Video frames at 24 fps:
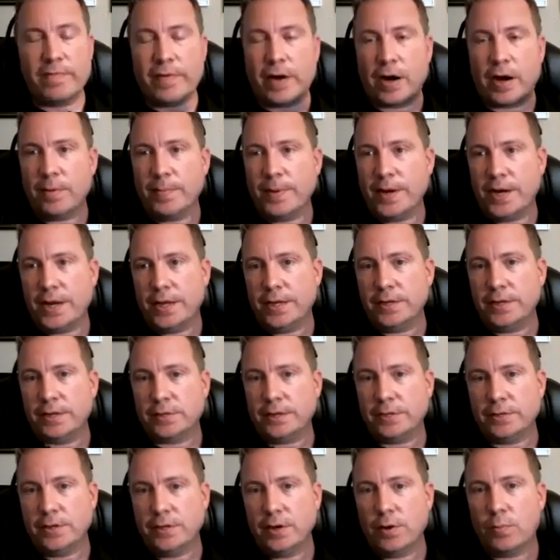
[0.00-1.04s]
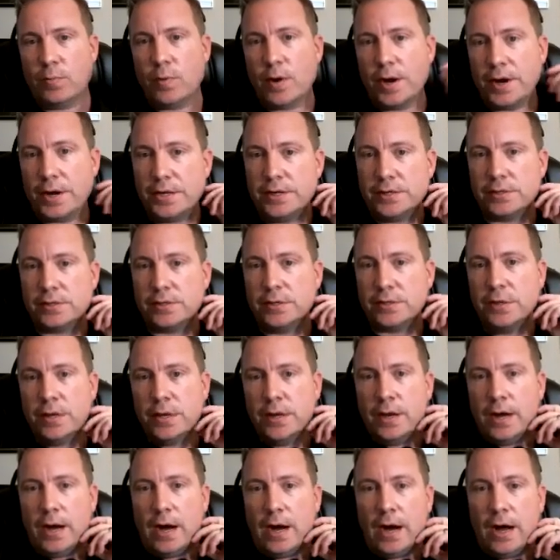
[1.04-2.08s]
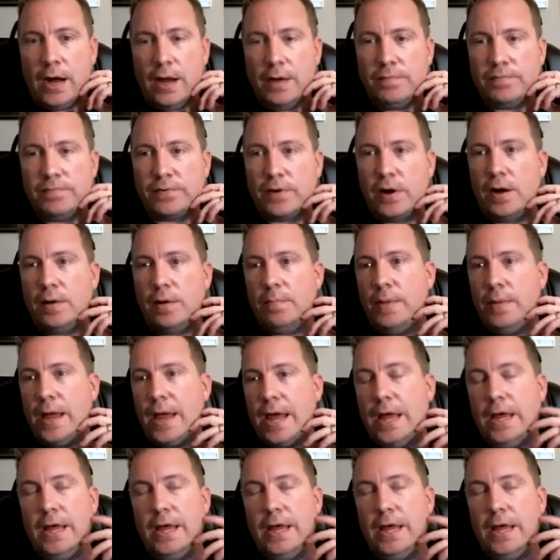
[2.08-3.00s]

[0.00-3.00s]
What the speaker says: environment is. What is from